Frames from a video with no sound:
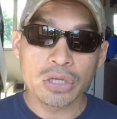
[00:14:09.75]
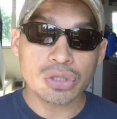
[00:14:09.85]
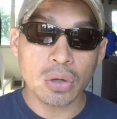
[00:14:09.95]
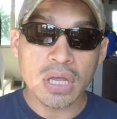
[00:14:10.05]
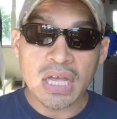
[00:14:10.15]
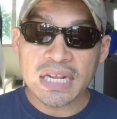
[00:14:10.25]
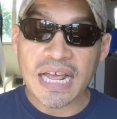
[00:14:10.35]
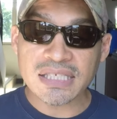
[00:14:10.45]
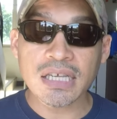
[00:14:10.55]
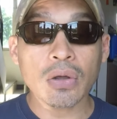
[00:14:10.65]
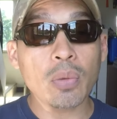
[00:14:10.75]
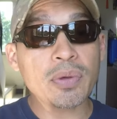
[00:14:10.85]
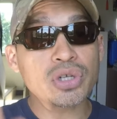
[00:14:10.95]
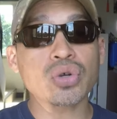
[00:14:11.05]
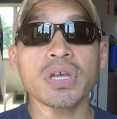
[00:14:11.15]
So that's it.
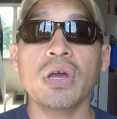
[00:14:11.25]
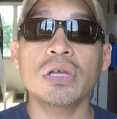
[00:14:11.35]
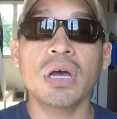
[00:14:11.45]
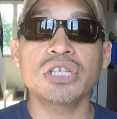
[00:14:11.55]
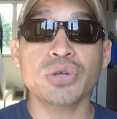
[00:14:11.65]
Hope you enjoy uh,